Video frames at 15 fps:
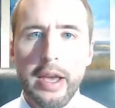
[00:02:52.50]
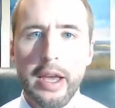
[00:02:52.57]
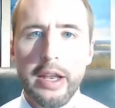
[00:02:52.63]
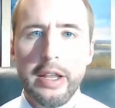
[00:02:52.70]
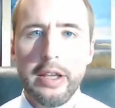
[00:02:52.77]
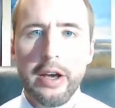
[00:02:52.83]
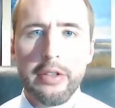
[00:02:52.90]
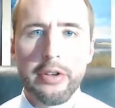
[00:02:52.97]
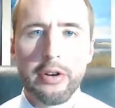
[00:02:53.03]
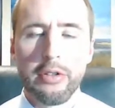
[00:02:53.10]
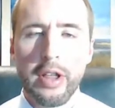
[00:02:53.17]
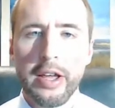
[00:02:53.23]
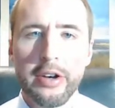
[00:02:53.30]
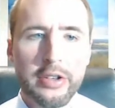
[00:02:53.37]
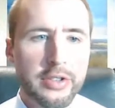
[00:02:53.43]
Any other
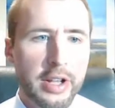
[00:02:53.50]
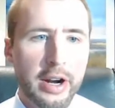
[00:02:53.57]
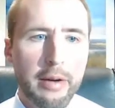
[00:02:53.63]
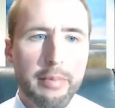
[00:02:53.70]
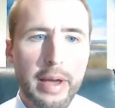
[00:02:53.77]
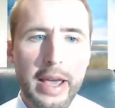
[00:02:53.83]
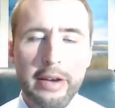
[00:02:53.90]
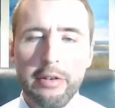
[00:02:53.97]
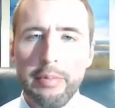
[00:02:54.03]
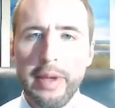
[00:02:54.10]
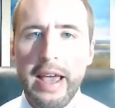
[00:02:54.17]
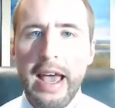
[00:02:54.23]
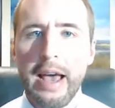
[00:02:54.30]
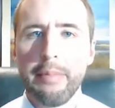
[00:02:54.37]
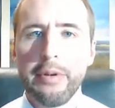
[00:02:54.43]
lenders at our bank would be
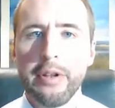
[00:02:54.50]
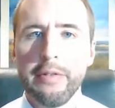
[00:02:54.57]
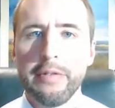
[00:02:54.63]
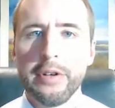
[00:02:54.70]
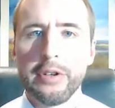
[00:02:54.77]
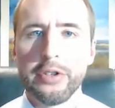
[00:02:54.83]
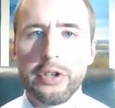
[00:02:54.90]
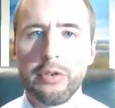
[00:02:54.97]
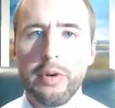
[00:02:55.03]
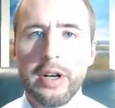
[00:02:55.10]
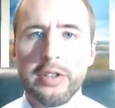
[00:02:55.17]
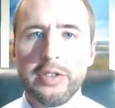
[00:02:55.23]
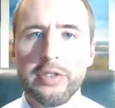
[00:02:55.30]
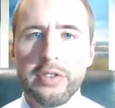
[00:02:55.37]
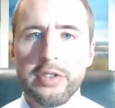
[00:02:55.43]
happy to field your
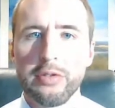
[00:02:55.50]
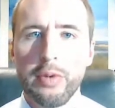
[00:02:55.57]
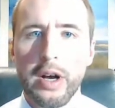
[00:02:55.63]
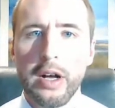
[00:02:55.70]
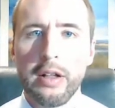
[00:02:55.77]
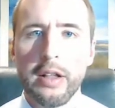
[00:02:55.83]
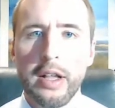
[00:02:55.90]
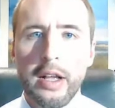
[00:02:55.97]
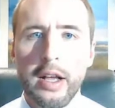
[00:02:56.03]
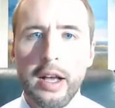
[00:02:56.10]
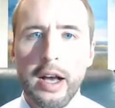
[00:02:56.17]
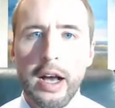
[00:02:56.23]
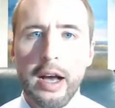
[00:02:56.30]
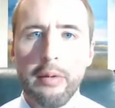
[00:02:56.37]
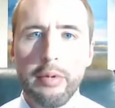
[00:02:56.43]
questions as well.
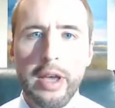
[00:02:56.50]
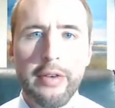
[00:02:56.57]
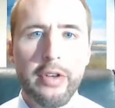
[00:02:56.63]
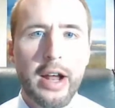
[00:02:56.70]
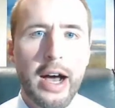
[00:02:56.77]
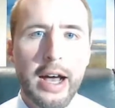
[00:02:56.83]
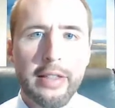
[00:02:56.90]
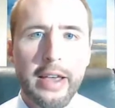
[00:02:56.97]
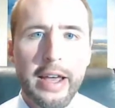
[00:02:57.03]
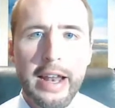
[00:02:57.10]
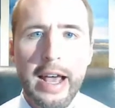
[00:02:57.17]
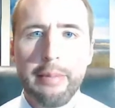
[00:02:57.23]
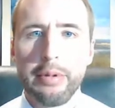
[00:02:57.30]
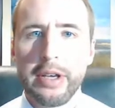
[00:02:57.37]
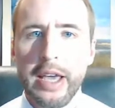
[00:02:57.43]
We have an online
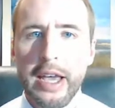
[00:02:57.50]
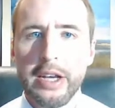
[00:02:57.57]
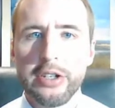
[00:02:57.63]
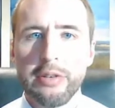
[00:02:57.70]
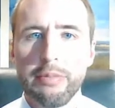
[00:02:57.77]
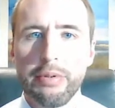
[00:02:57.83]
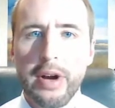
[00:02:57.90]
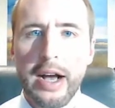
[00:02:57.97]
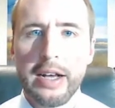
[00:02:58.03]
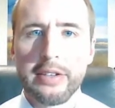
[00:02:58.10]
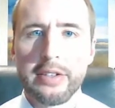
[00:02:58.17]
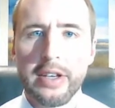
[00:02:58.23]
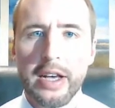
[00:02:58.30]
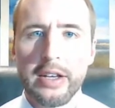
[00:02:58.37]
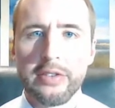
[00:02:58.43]
application
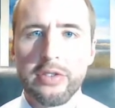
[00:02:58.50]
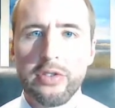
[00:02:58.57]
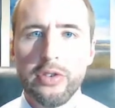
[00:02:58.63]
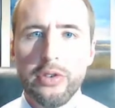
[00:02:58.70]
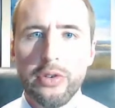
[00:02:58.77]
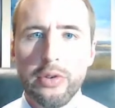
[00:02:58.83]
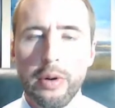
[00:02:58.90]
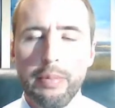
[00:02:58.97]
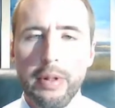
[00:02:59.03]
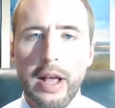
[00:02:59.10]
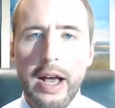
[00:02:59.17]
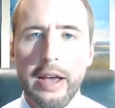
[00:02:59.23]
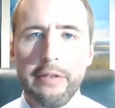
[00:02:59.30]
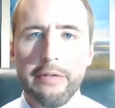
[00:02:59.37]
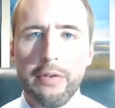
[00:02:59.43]
process to
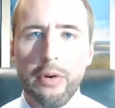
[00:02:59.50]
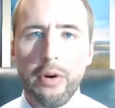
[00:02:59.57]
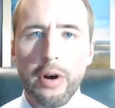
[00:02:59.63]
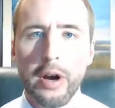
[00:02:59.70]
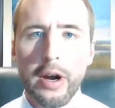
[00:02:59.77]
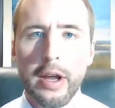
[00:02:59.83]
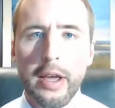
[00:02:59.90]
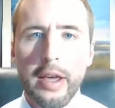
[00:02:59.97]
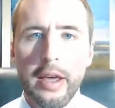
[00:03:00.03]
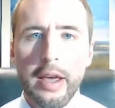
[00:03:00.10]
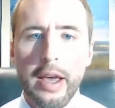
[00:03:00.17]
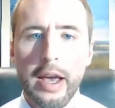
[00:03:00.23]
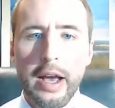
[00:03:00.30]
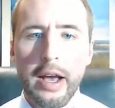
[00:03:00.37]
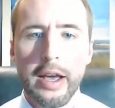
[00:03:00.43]
apply for
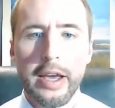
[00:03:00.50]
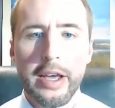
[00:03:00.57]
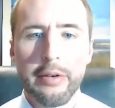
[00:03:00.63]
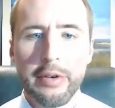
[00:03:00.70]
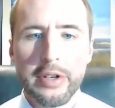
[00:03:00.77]
and